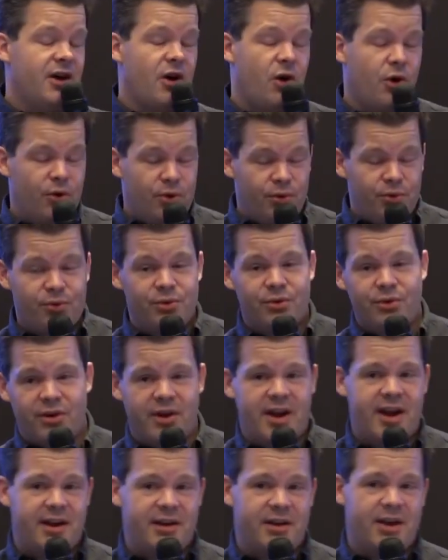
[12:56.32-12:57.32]
own
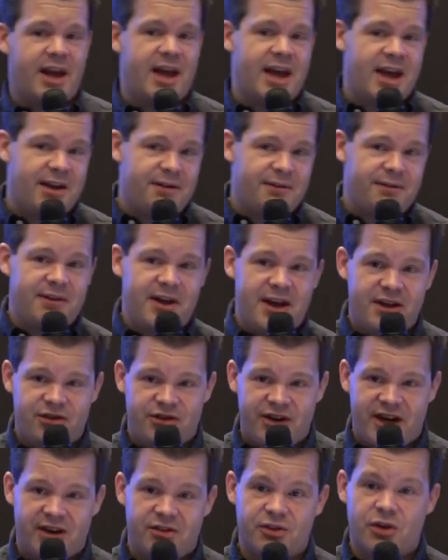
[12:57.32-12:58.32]
or have
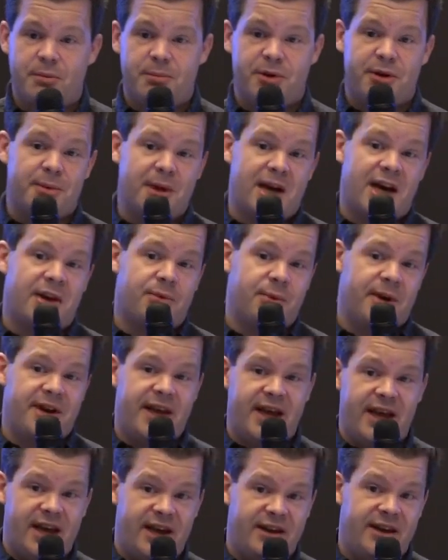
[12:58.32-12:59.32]
SGX compatible hardware
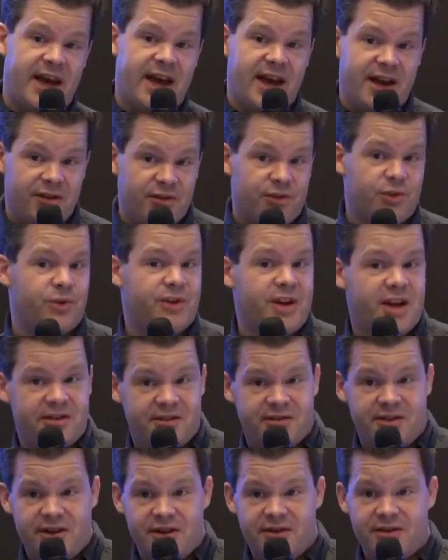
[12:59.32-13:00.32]
at hand to
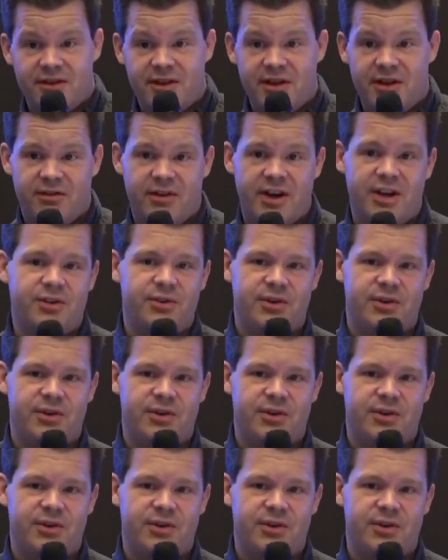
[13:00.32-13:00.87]
test this, right?